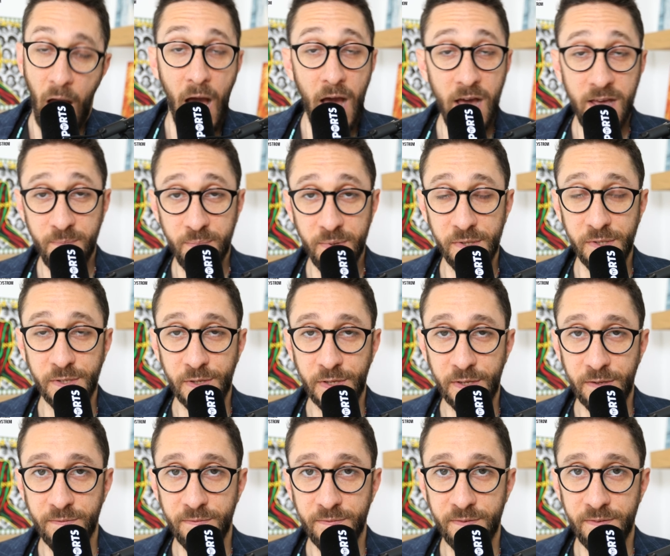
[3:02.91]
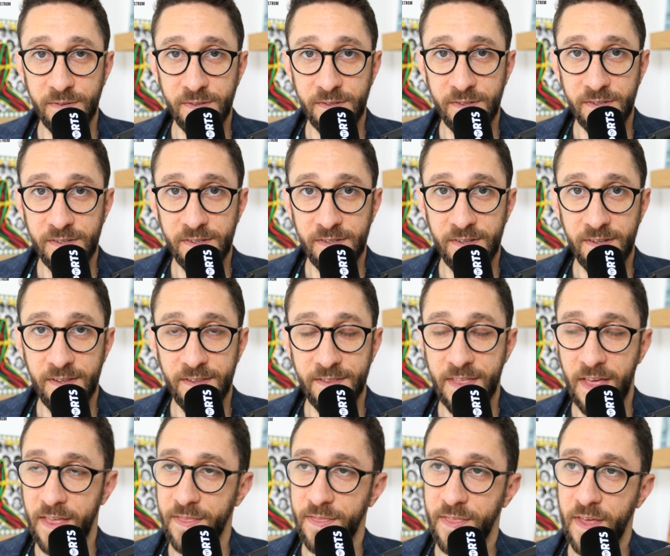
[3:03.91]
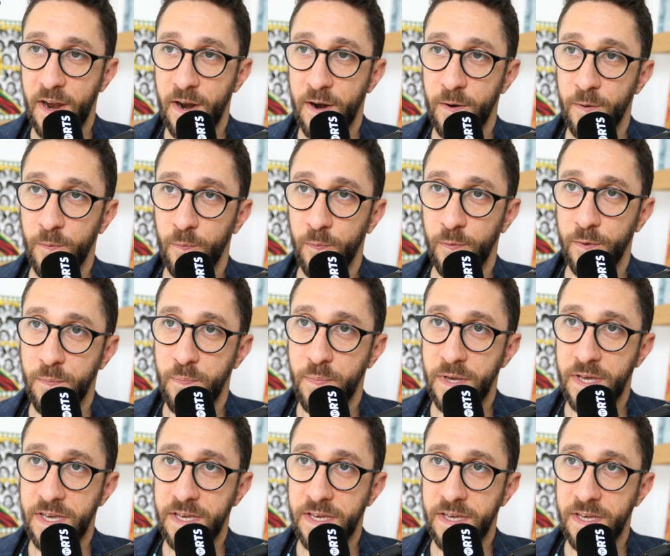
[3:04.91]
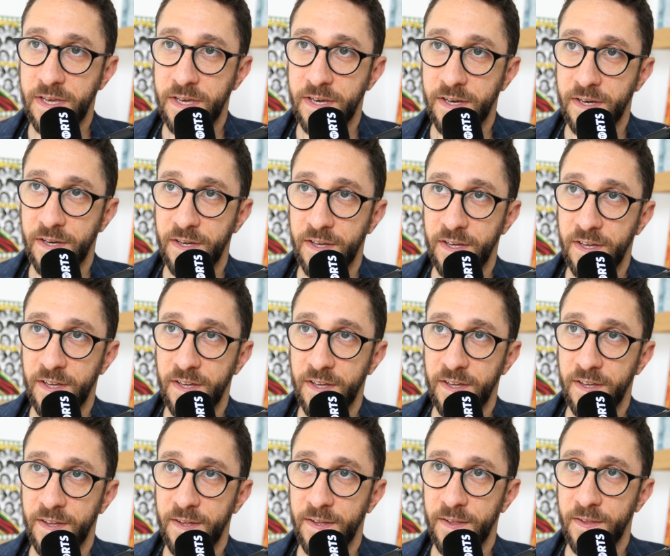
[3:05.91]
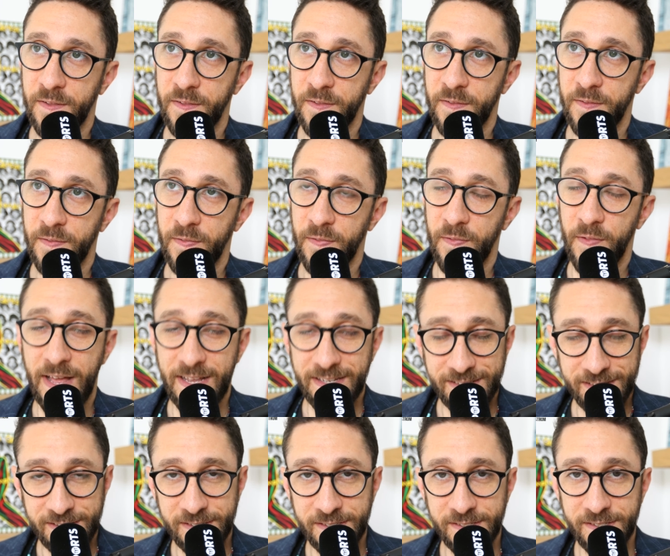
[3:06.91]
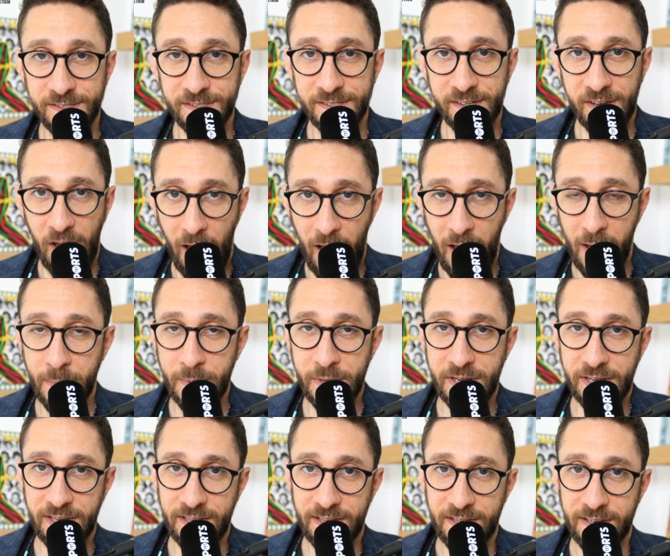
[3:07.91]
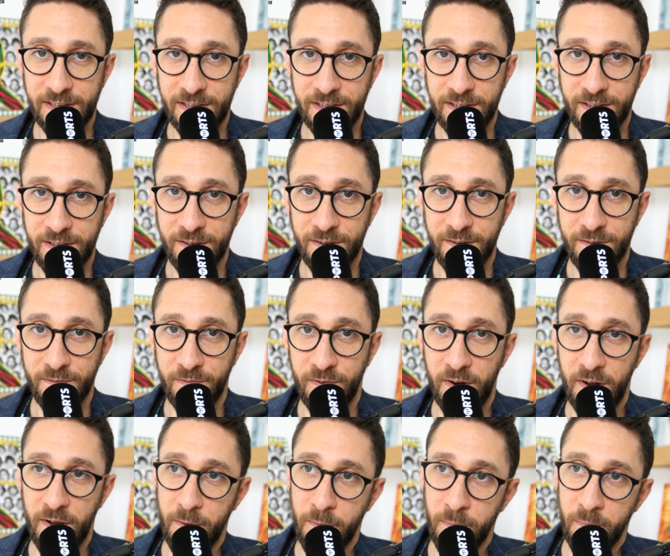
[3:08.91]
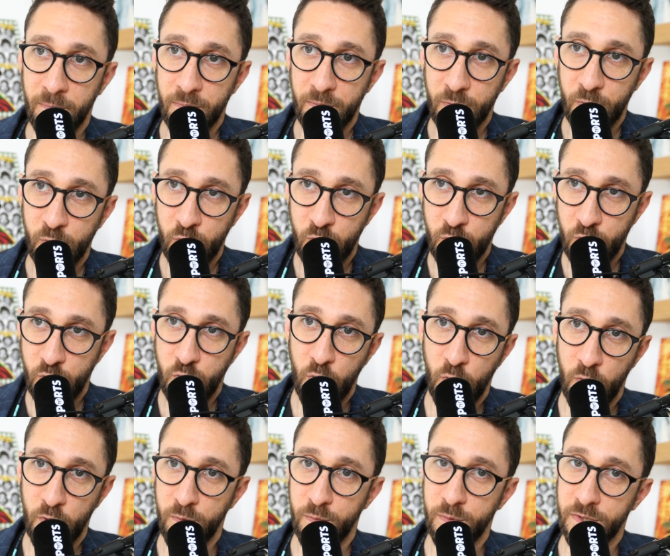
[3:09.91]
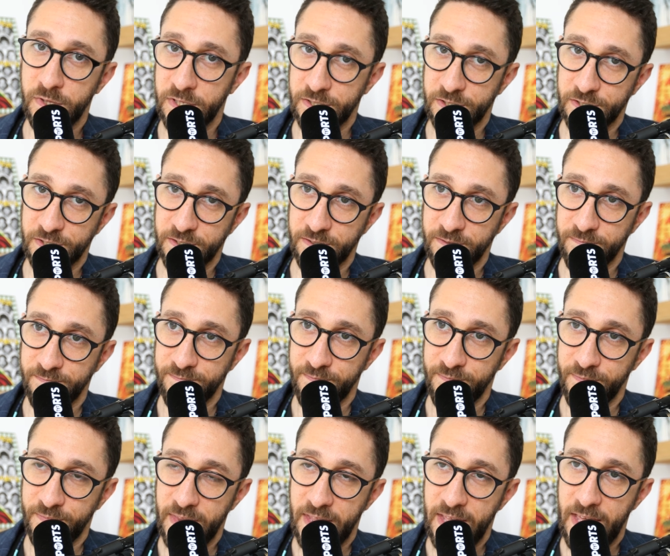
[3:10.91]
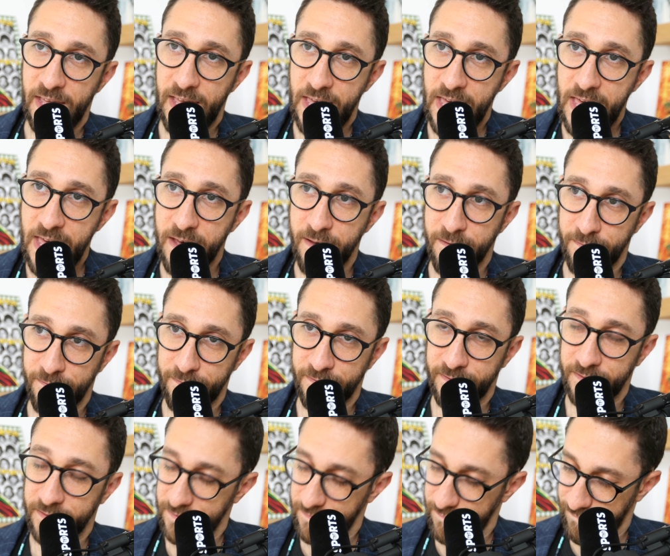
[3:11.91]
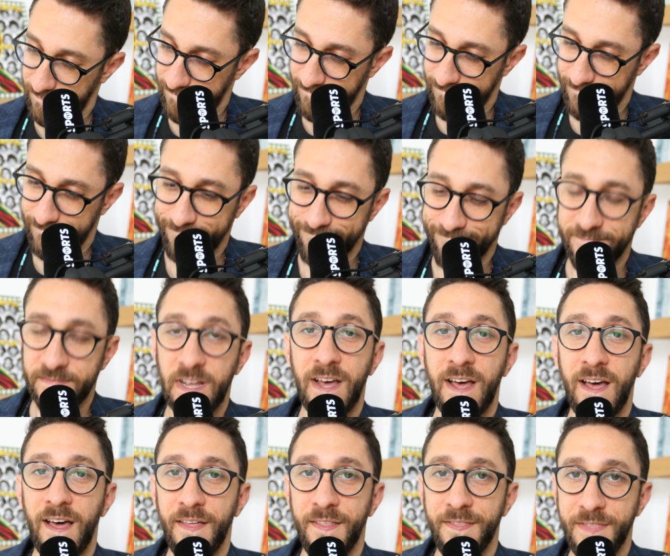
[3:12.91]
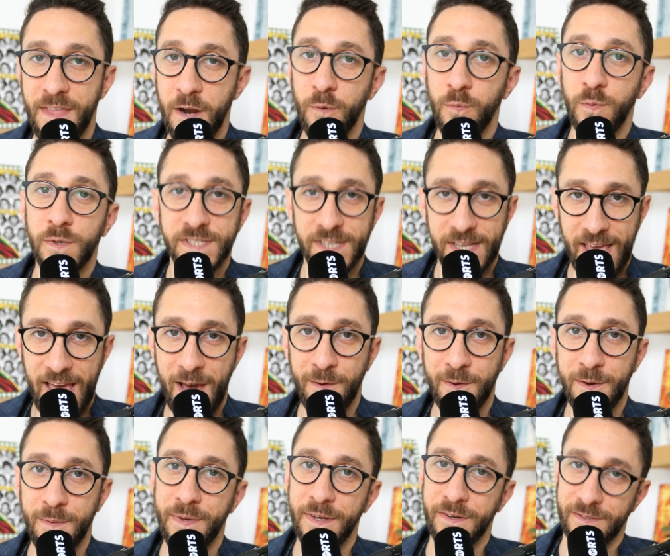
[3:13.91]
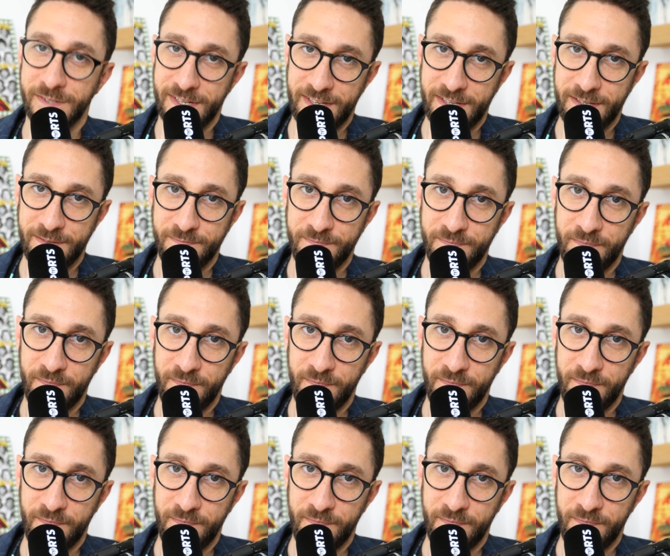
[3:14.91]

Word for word: I believe that there would be less comedy from your religion if there was accountability.